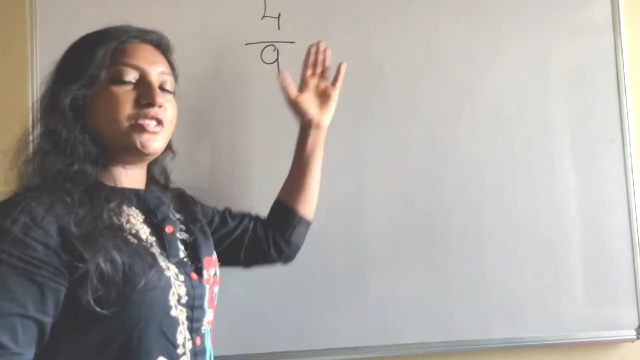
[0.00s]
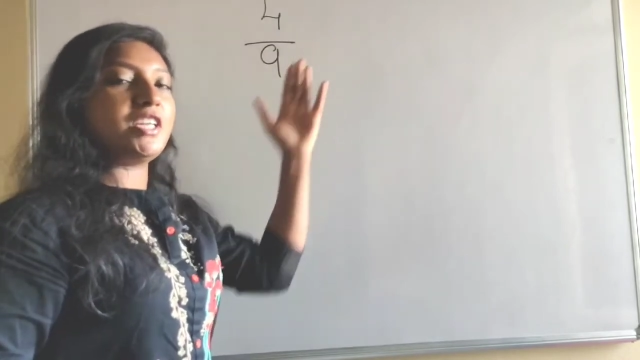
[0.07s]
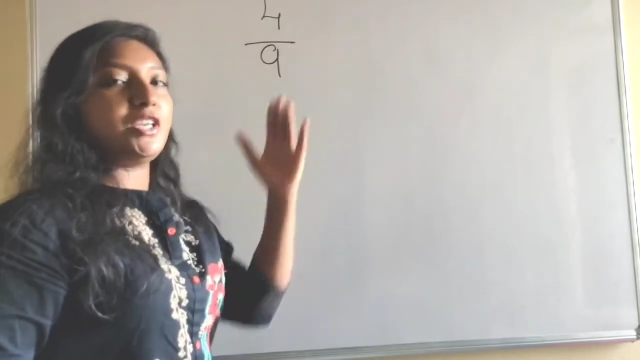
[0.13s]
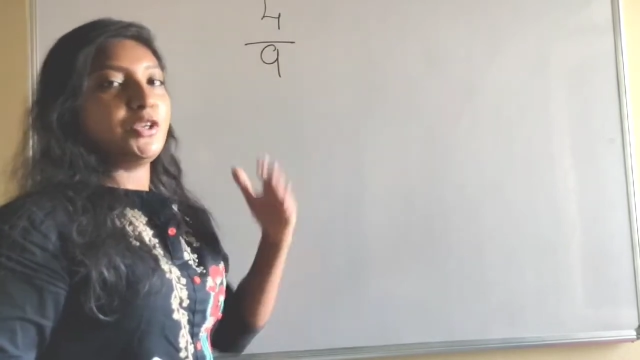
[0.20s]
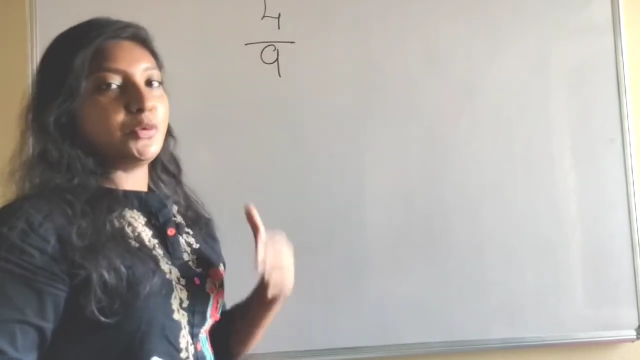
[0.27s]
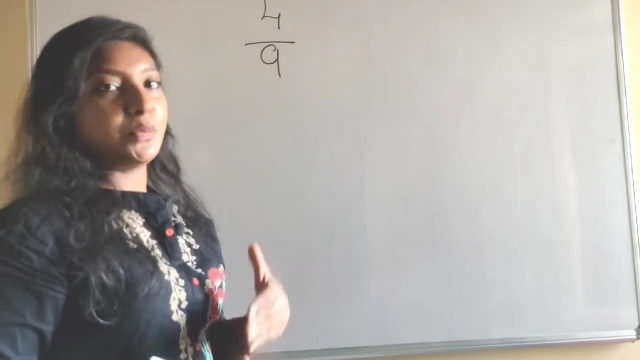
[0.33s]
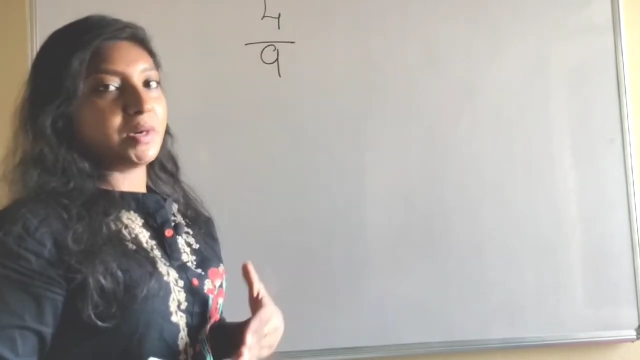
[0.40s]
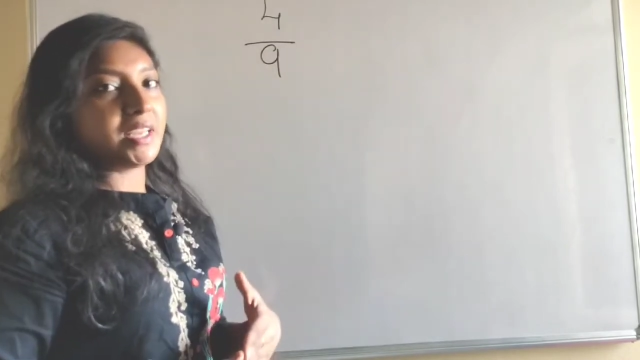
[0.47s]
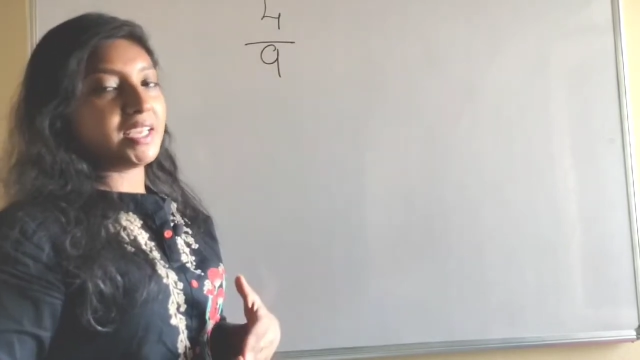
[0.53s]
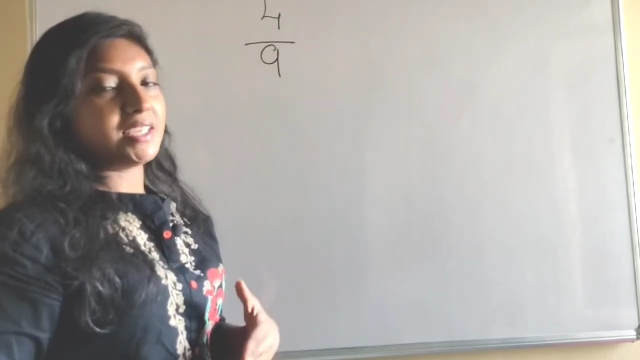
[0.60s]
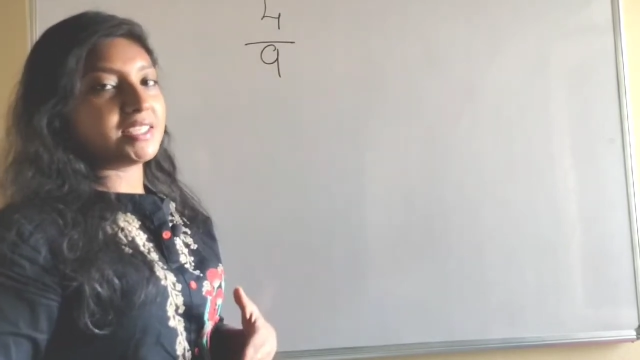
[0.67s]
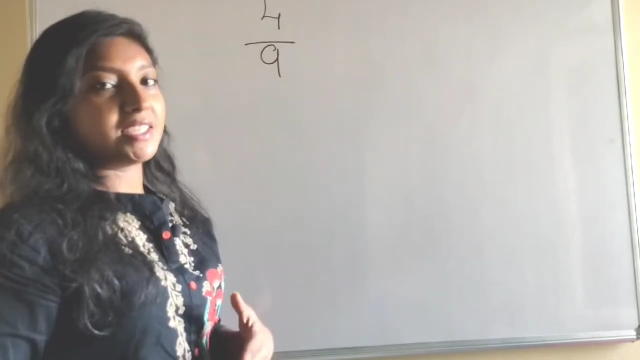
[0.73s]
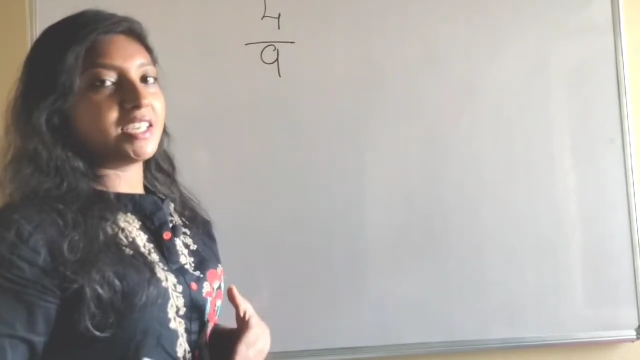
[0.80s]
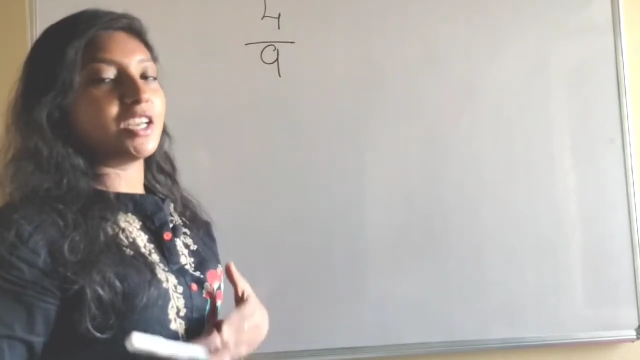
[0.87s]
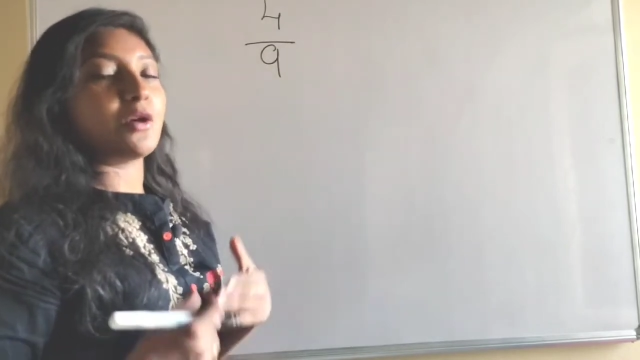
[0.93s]

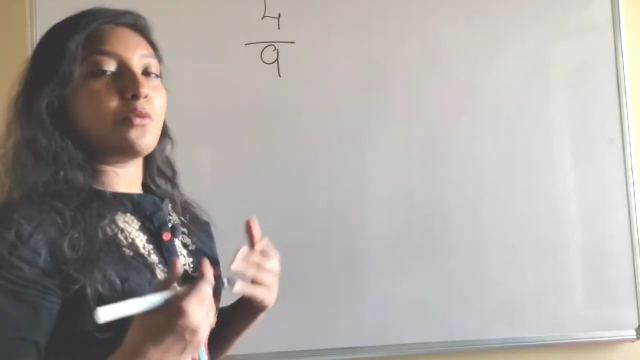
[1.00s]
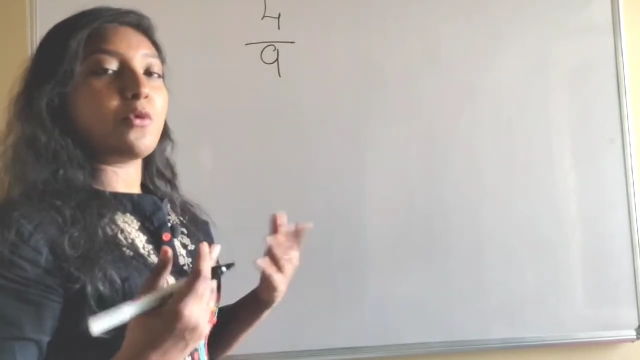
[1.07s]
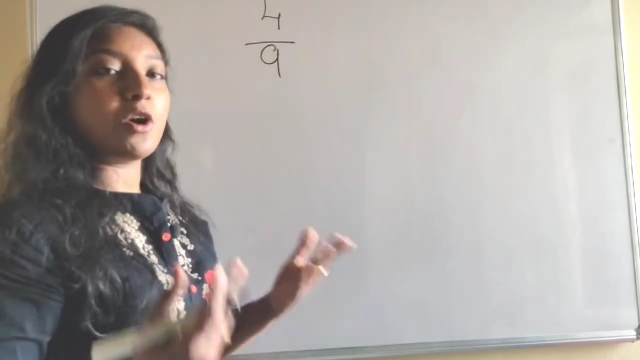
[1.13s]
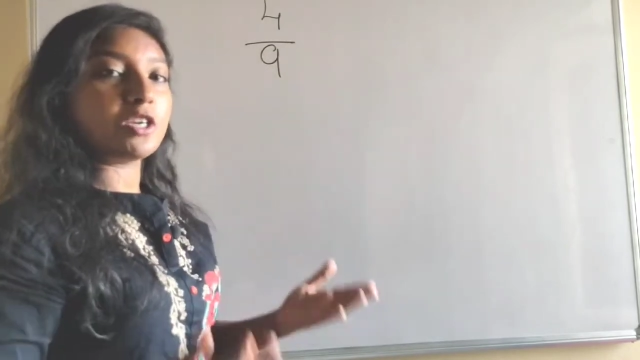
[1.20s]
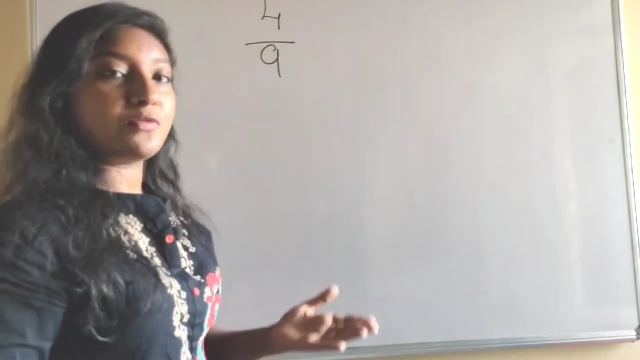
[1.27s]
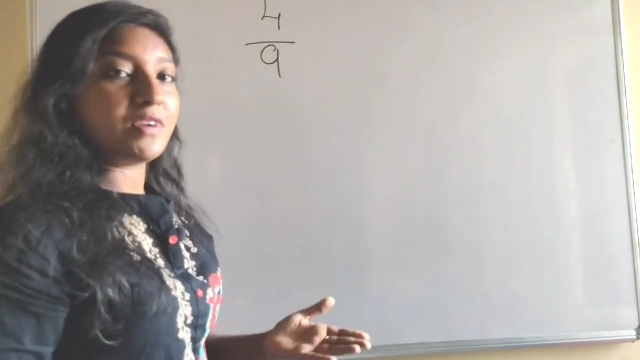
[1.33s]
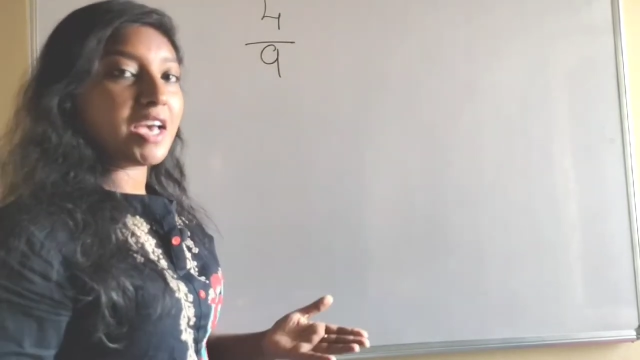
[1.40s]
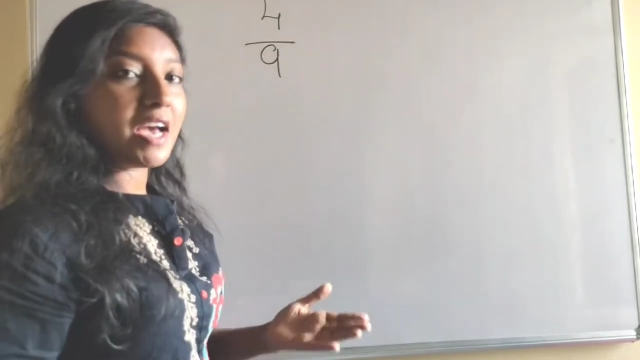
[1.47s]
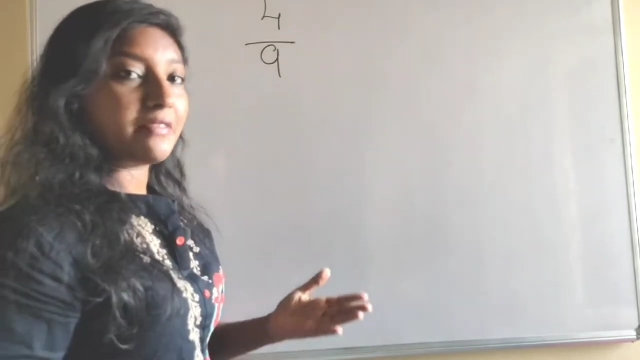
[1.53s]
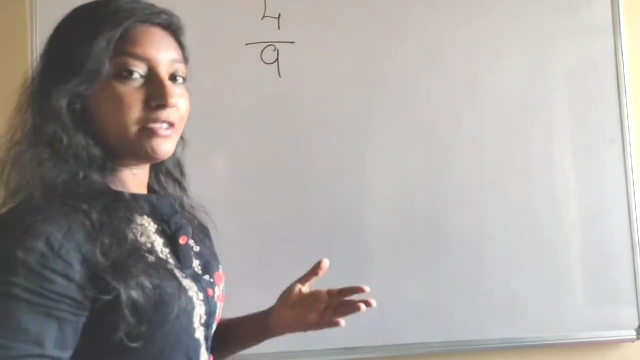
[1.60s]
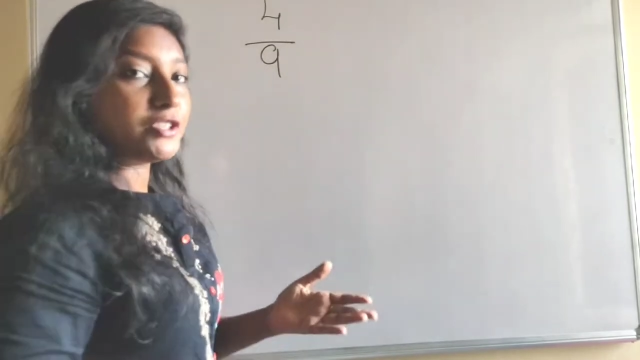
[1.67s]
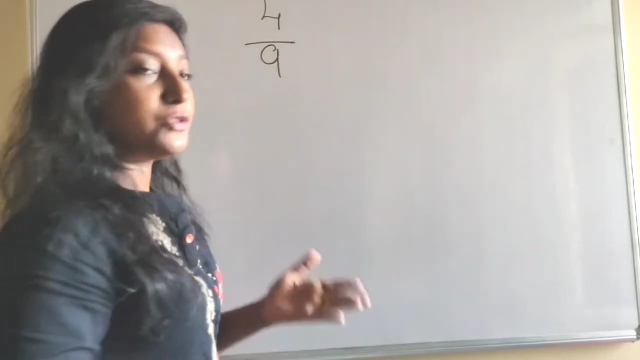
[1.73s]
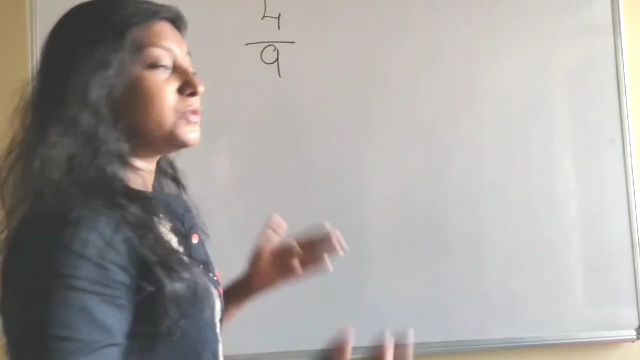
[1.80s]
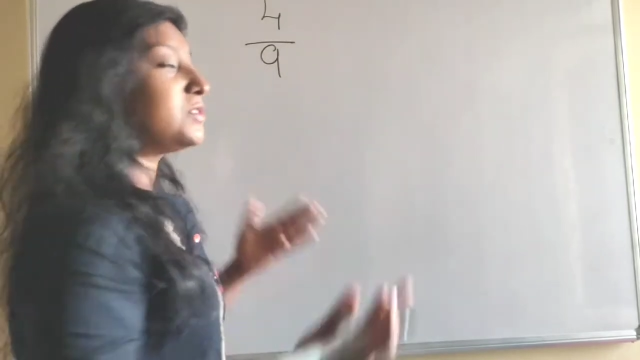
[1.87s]
numerator. Now what we have to do?